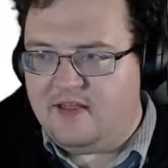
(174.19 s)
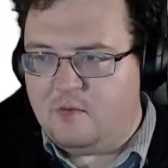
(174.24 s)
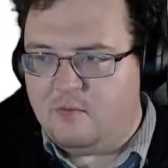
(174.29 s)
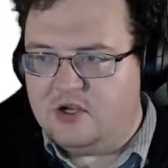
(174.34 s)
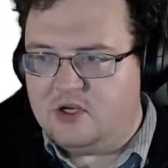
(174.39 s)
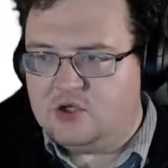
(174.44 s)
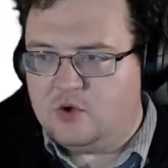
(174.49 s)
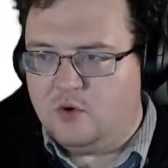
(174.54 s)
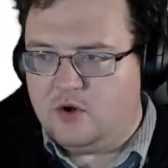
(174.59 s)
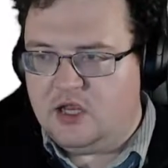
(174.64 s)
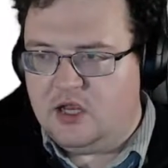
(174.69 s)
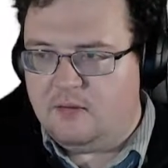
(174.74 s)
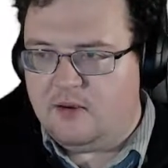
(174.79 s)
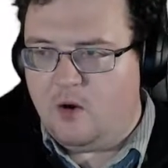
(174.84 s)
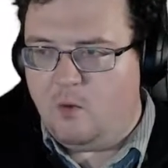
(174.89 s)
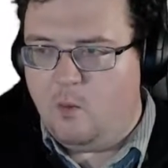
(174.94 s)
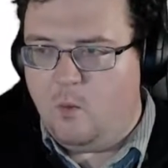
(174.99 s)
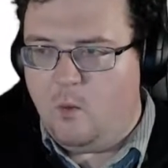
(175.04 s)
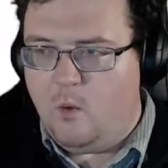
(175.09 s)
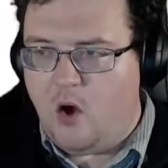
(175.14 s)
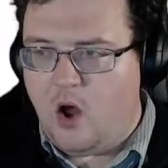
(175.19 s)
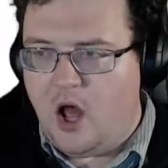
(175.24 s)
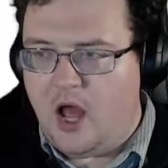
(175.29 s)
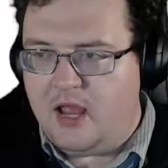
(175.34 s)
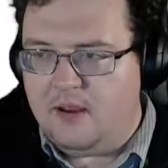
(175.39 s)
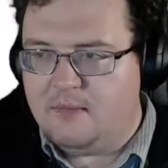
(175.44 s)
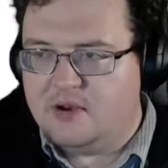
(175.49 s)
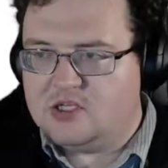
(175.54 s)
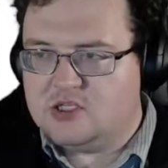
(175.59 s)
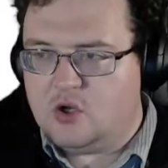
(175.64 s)
then we're talking about
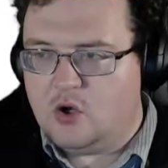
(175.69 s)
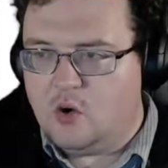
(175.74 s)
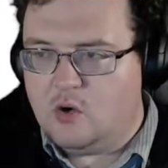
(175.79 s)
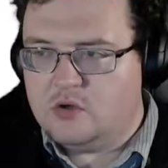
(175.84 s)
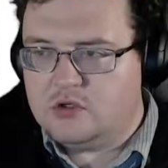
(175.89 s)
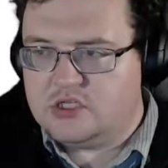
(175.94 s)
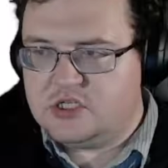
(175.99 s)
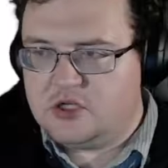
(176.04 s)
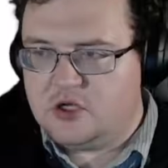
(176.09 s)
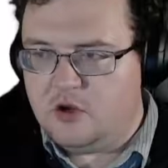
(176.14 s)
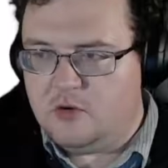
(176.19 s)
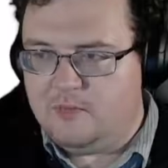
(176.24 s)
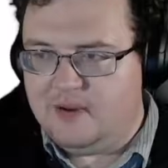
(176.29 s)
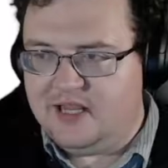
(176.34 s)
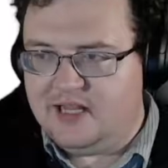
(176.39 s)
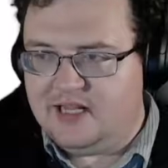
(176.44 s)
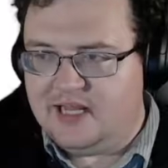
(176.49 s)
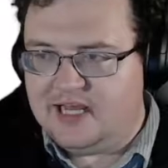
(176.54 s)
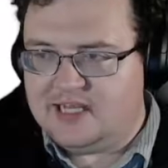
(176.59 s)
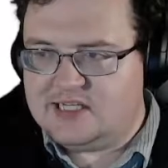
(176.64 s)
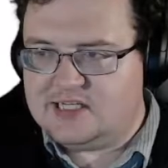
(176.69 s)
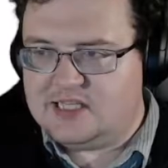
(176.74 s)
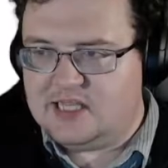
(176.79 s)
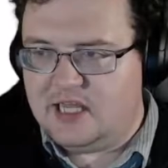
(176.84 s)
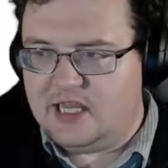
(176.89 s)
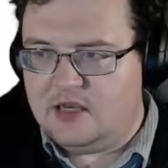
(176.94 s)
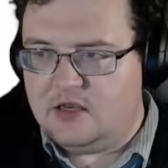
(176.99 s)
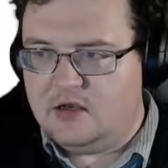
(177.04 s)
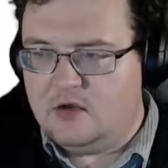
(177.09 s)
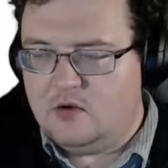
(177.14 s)
Y must also be less
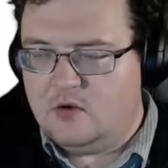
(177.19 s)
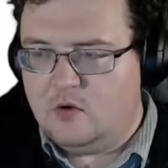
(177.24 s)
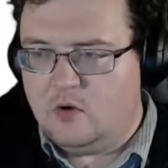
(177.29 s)
than